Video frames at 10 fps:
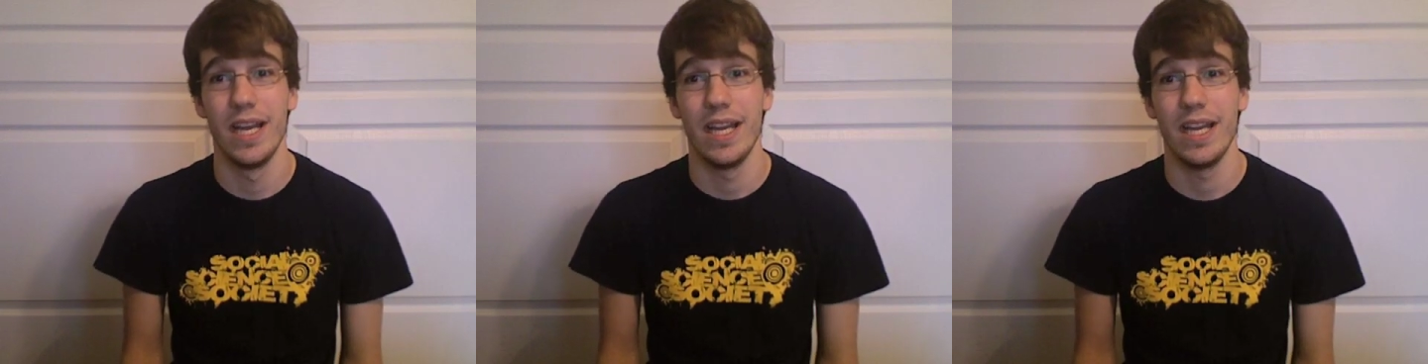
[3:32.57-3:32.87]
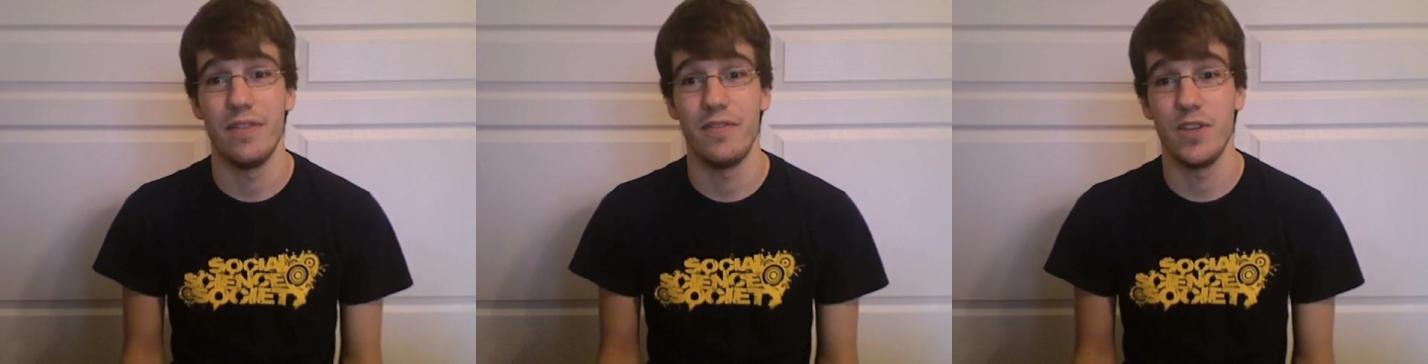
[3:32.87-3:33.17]

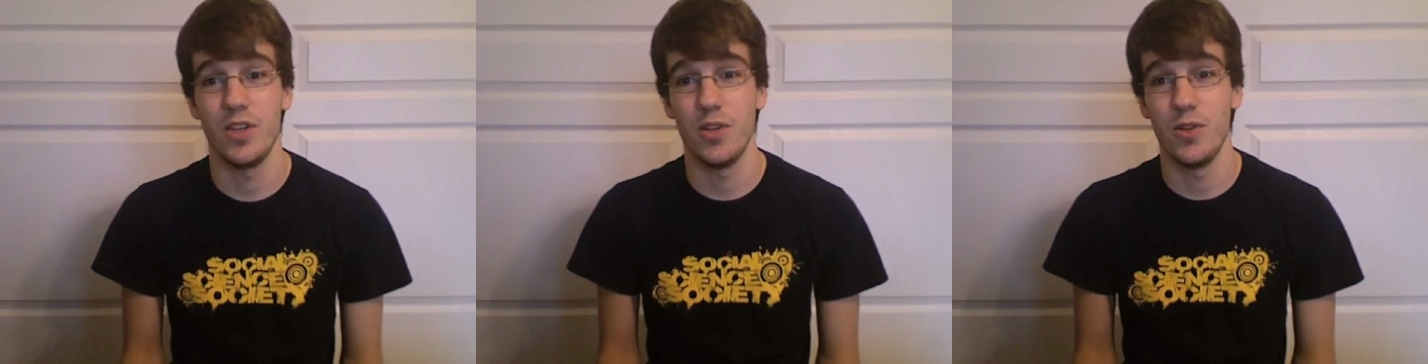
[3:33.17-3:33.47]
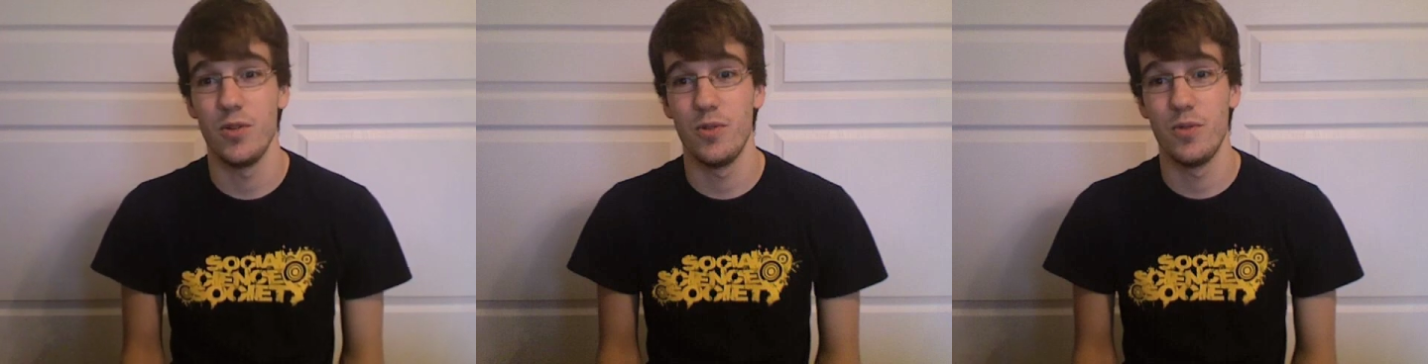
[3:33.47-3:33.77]
if
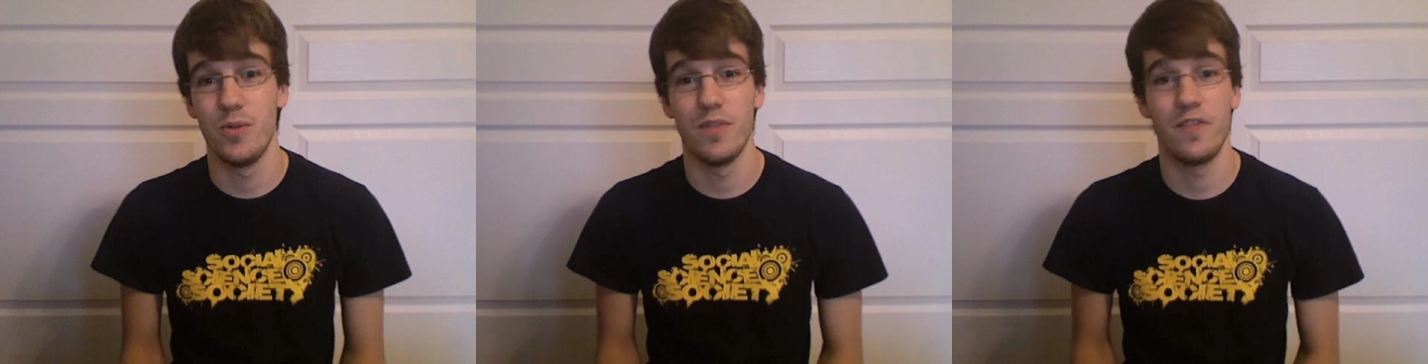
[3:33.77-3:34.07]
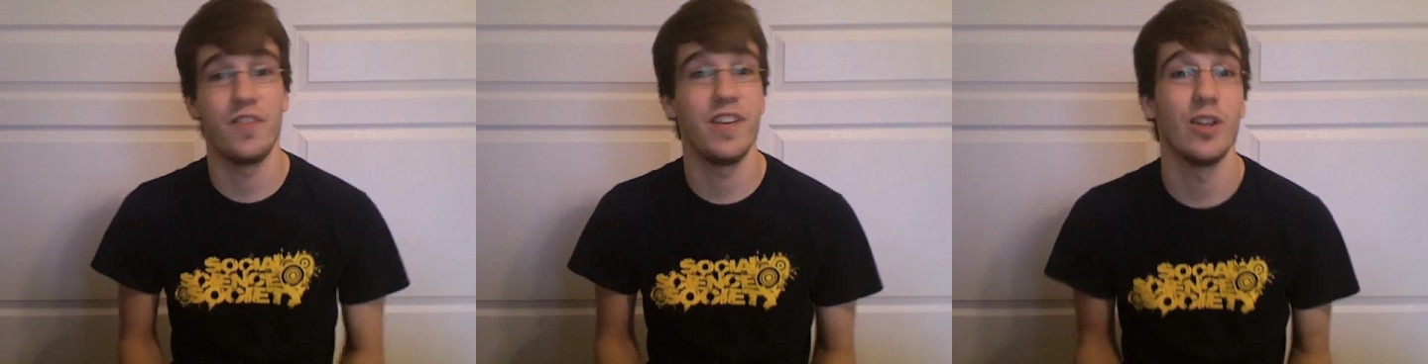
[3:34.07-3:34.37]
you
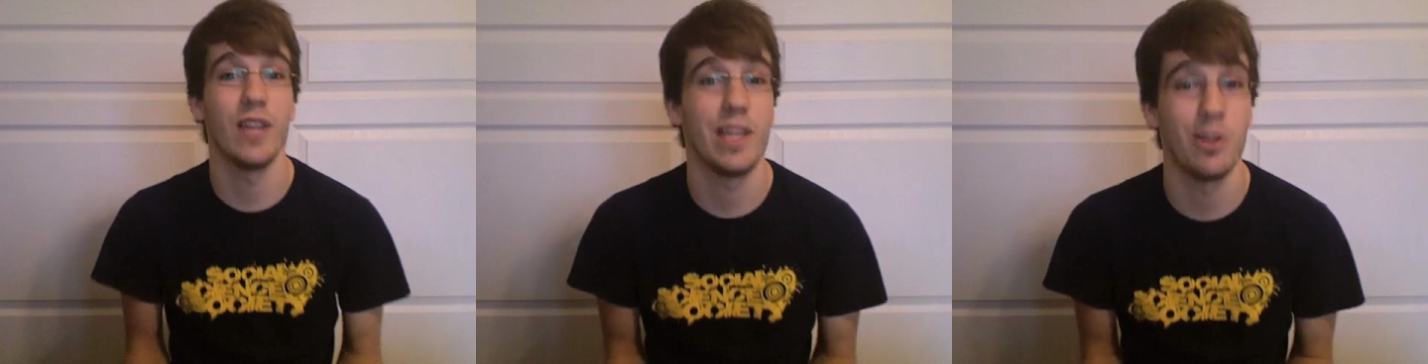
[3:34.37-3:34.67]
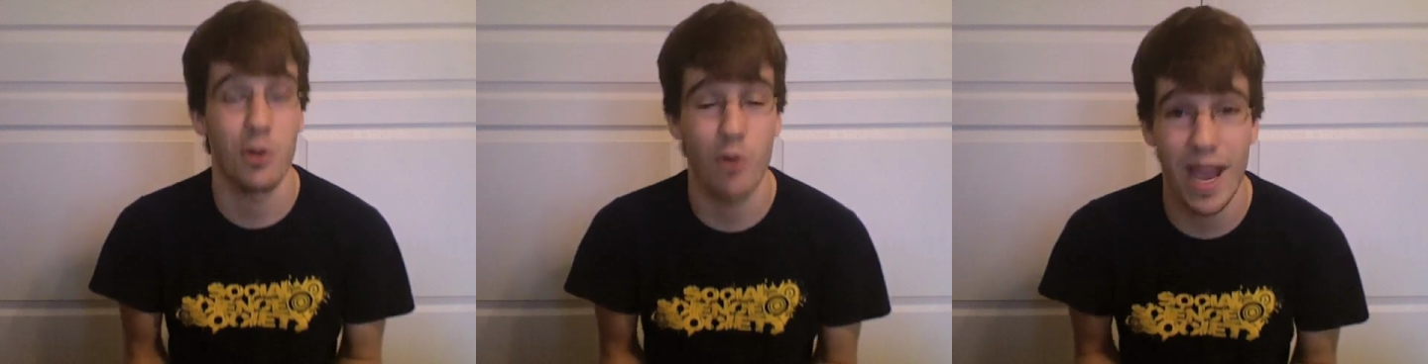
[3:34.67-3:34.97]
feel like you'll
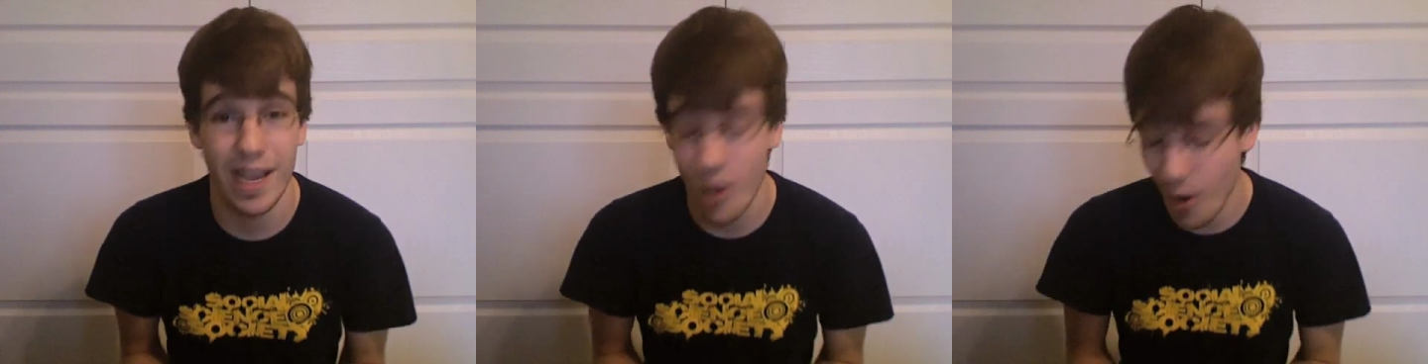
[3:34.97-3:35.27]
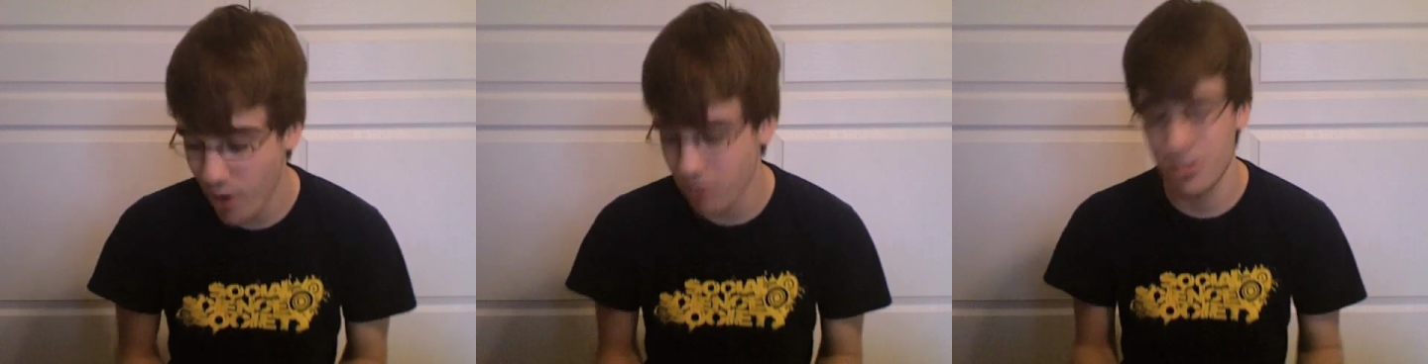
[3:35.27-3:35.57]
cry at all,